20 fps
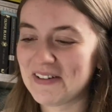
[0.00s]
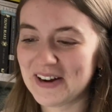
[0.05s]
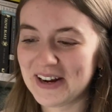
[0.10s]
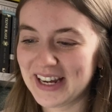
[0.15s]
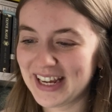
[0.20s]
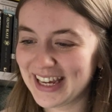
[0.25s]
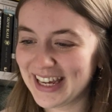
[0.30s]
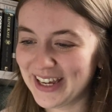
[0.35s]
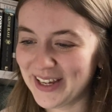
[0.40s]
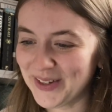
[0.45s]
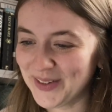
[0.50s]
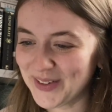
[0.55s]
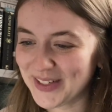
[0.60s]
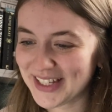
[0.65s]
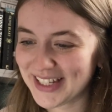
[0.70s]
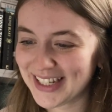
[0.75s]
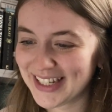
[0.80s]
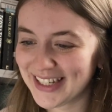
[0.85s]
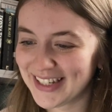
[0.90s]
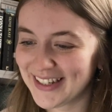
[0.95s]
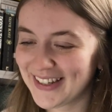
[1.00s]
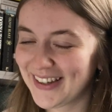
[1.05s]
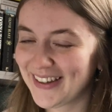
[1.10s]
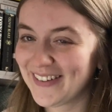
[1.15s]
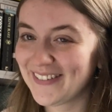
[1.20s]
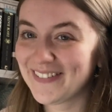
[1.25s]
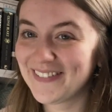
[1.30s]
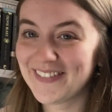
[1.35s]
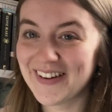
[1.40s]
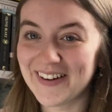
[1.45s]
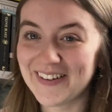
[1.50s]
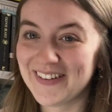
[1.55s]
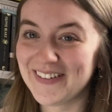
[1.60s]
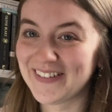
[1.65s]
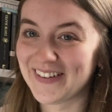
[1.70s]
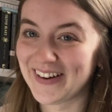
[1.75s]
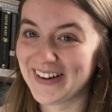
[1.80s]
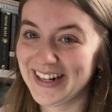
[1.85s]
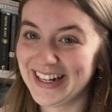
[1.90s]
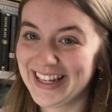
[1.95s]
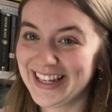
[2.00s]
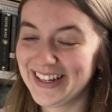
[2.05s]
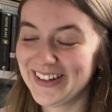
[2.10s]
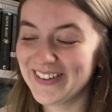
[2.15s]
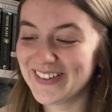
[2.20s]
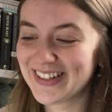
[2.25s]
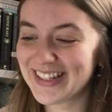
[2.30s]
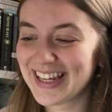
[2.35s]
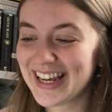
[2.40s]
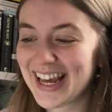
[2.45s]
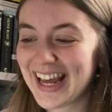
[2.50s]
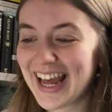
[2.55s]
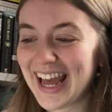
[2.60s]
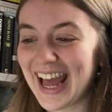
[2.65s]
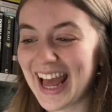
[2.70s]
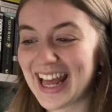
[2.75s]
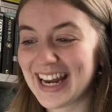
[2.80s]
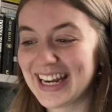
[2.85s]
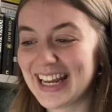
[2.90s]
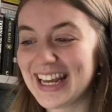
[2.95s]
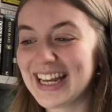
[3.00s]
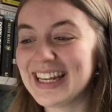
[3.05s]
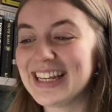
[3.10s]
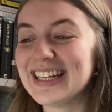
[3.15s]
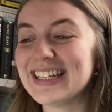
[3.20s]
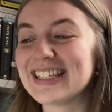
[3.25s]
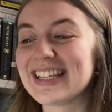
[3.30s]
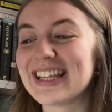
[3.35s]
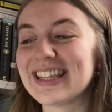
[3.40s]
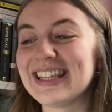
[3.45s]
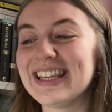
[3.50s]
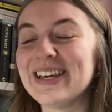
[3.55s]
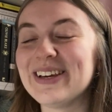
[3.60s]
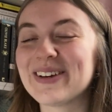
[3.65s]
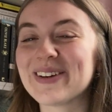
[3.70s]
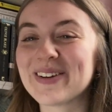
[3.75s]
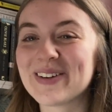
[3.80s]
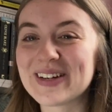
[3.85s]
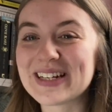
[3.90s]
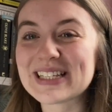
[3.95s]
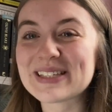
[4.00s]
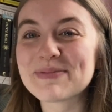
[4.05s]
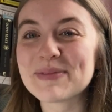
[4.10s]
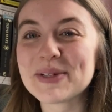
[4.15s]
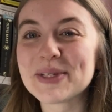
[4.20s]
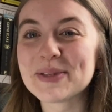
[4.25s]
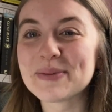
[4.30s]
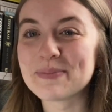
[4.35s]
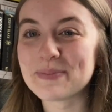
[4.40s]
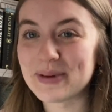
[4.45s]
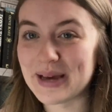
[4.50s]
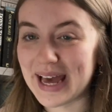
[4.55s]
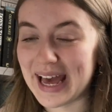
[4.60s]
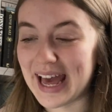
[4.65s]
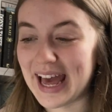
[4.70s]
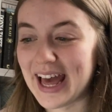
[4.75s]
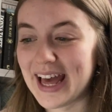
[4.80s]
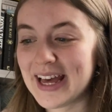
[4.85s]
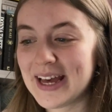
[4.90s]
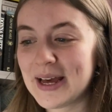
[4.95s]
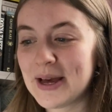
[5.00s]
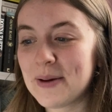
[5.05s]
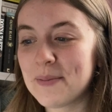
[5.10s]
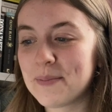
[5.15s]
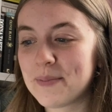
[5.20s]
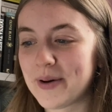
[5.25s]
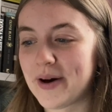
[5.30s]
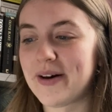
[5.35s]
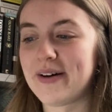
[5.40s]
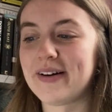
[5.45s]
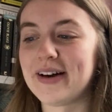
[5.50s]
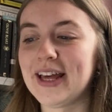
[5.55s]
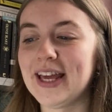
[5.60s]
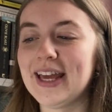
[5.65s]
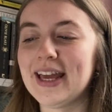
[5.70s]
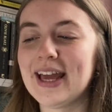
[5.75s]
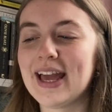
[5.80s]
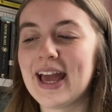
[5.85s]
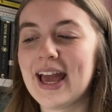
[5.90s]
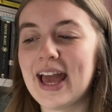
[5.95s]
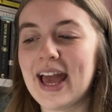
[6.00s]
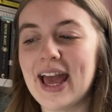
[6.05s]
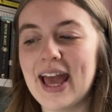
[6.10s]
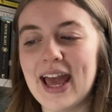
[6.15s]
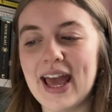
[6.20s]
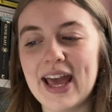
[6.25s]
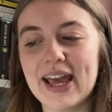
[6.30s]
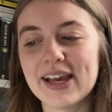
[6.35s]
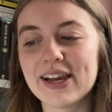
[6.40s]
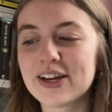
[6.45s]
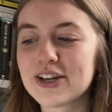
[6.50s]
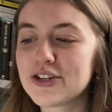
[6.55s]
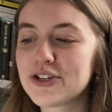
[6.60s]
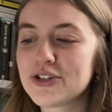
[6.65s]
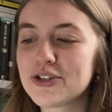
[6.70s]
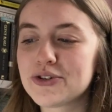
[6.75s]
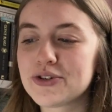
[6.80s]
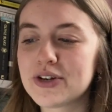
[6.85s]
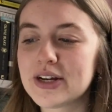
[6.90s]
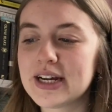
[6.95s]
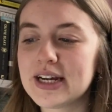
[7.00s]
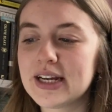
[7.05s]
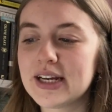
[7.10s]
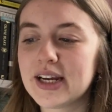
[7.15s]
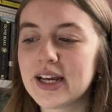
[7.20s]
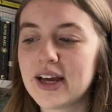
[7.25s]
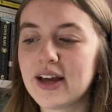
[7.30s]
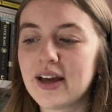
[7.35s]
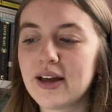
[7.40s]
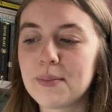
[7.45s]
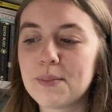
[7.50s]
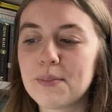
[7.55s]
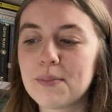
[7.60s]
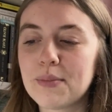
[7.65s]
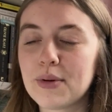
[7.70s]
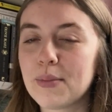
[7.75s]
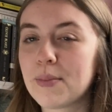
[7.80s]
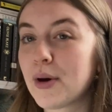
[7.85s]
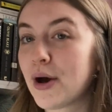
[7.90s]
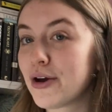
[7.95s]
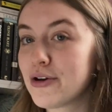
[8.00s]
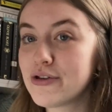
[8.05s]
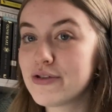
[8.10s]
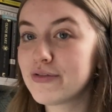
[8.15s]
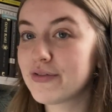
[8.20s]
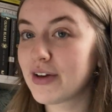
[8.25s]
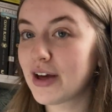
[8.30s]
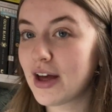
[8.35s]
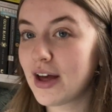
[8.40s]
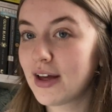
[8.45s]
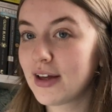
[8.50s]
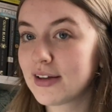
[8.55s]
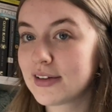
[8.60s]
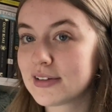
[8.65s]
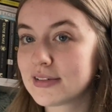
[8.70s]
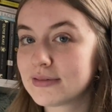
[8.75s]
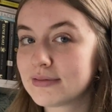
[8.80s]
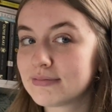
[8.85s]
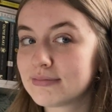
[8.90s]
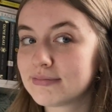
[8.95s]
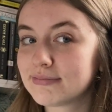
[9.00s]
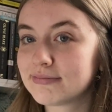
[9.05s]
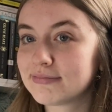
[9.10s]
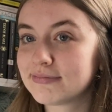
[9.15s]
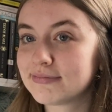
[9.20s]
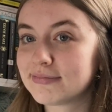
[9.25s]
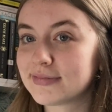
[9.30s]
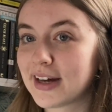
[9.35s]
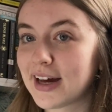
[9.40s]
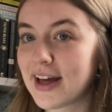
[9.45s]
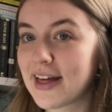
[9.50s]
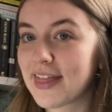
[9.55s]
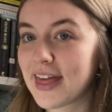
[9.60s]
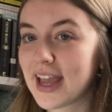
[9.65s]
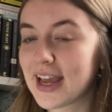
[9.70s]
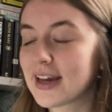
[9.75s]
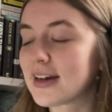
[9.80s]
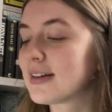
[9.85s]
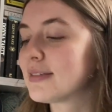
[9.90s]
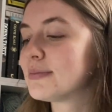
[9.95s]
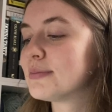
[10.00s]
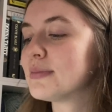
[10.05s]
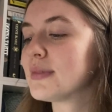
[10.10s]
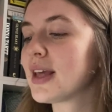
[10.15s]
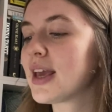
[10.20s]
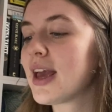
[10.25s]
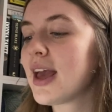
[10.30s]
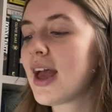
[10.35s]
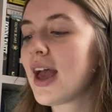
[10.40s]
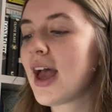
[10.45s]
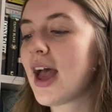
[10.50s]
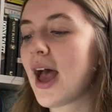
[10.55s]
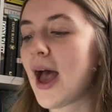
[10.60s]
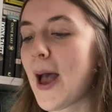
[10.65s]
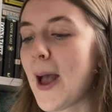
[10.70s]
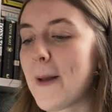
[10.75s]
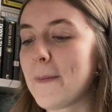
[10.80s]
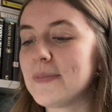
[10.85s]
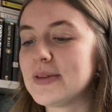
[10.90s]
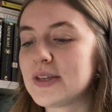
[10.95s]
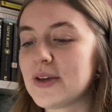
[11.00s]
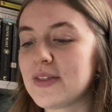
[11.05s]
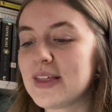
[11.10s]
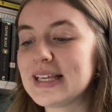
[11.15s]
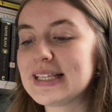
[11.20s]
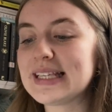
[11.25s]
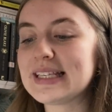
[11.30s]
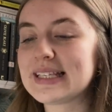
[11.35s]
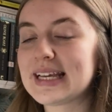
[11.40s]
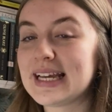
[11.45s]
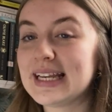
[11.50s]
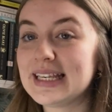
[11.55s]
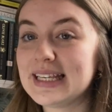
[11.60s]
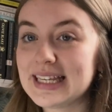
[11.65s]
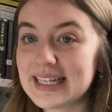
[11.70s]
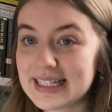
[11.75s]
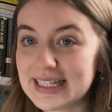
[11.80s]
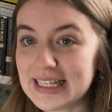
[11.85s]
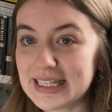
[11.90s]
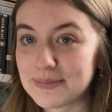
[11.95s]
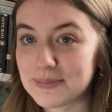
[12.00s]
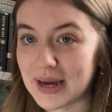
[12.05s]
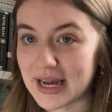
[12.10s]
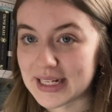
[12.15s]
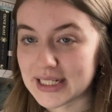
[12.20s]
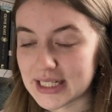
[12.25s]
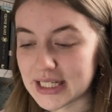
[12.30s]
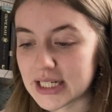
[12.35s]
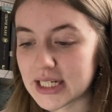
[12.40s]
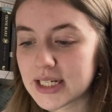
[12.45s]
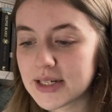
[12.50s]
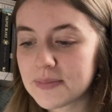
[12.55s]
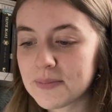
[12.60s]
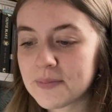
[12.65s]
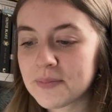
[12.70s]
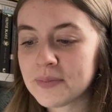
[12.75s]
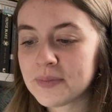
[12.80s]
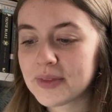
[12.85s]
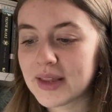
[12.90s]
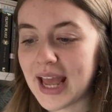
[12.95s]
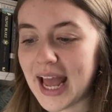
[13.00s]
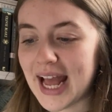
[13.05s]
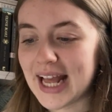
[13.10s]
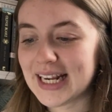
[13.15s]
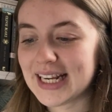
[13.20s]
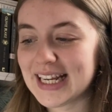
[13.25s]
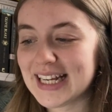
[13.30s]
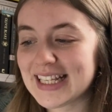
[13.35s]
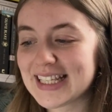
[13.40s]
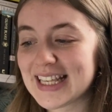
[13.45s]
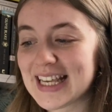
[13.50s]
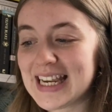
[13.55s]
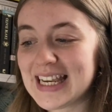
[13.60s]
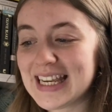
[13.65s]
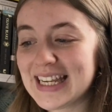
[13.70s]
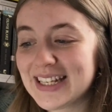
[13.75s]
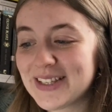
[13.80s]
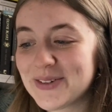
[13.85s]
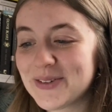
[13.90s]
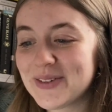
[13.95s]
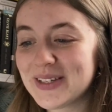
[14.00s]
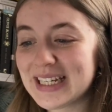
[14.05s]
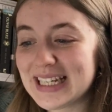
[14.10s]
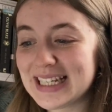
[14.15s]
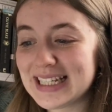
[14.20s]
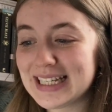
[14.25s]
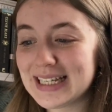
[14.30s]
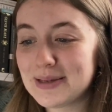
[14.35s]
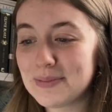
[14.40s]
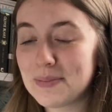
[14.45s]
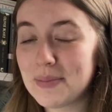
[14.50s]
very cute. Very, very cute. And it is the Christmas Bear by Ekaterina Popova, I think. Um, so this is a knitted pattern and it's a little knitted